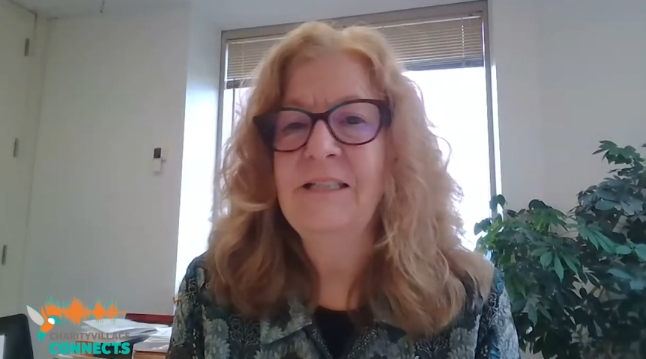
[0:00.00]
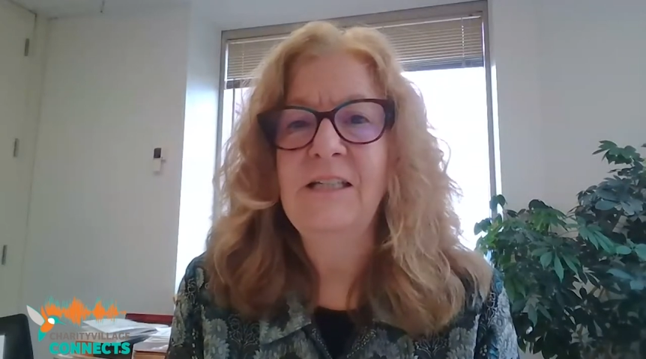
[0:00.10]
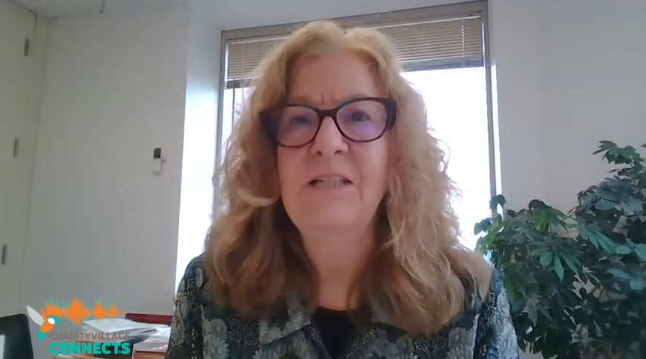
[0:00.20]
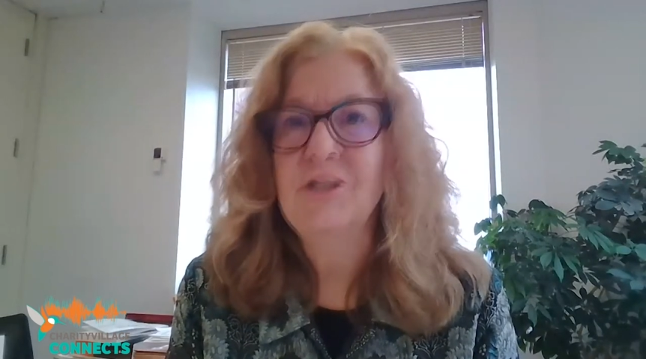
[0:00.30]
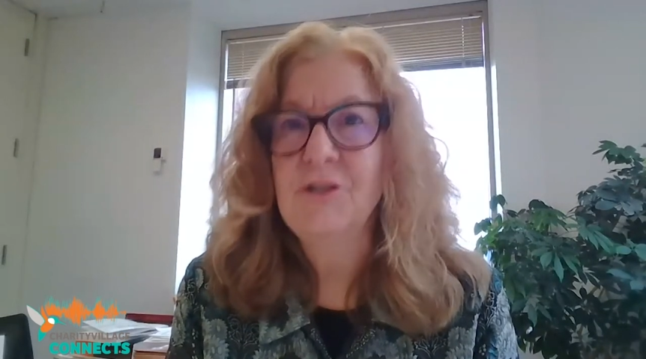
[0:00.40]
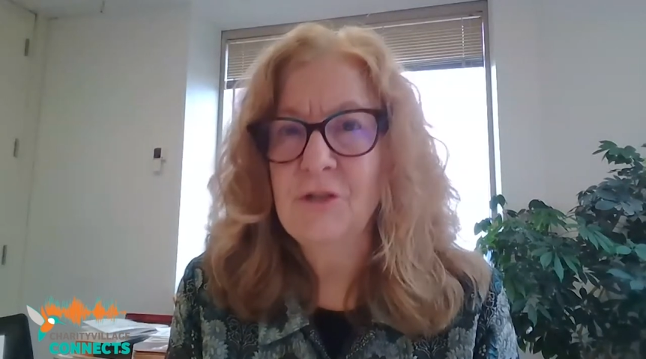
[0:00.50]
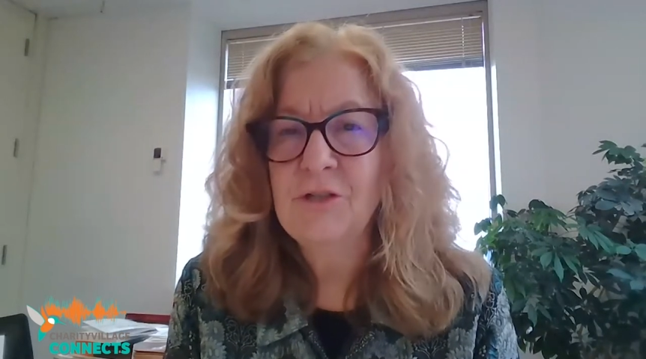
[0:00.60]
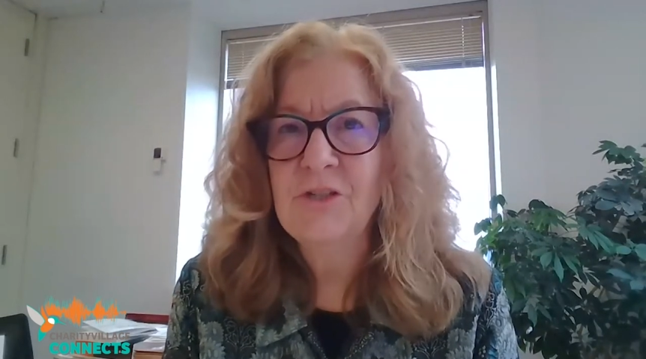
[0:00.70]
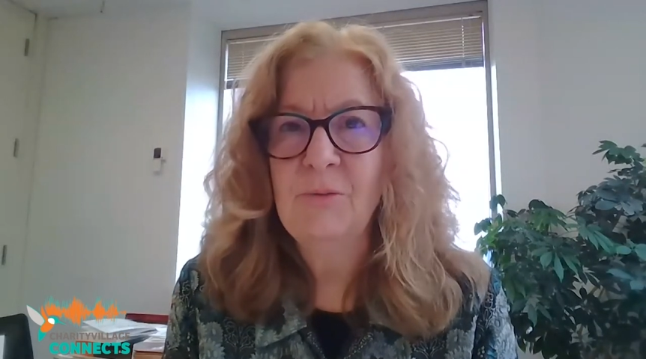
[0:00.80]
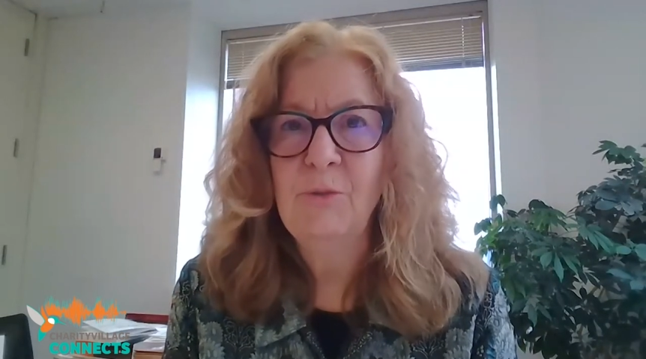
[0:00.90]
in
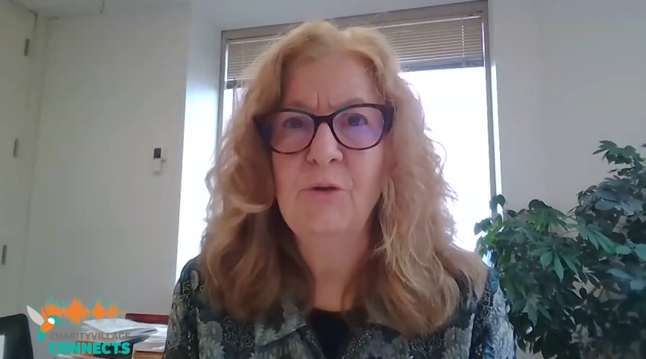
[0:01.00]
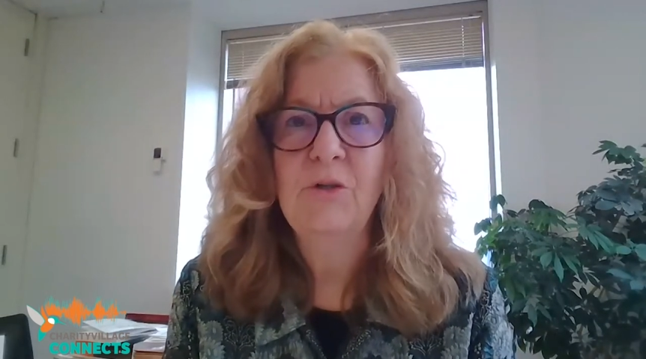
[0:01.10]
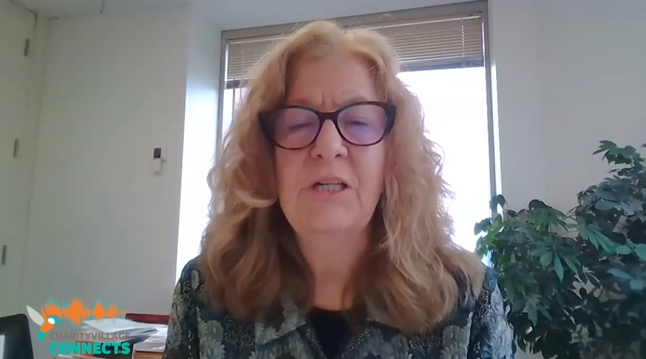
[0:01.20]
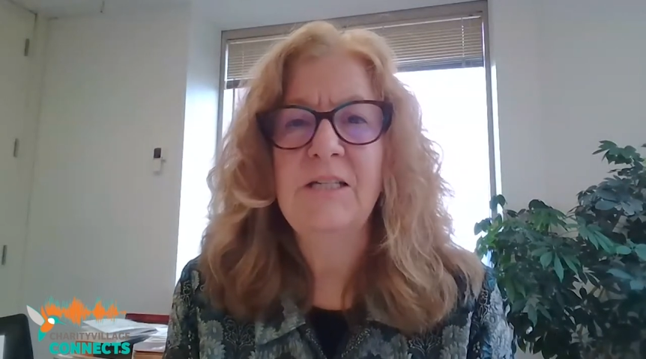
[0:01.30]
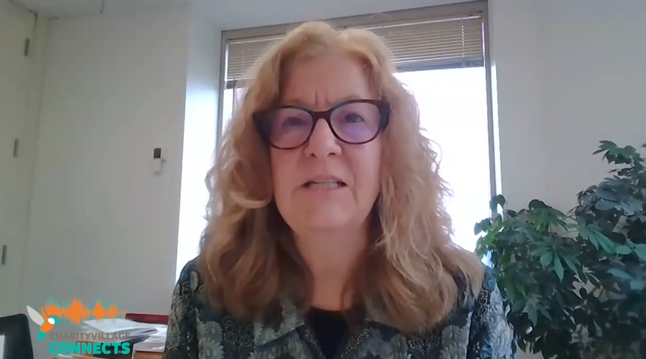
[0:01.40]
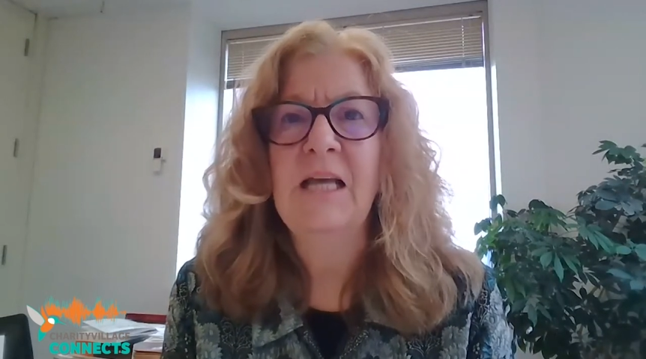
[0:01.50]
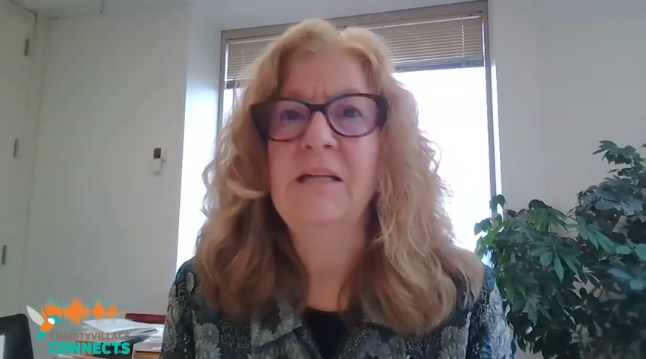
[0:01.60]
Indigenous communities,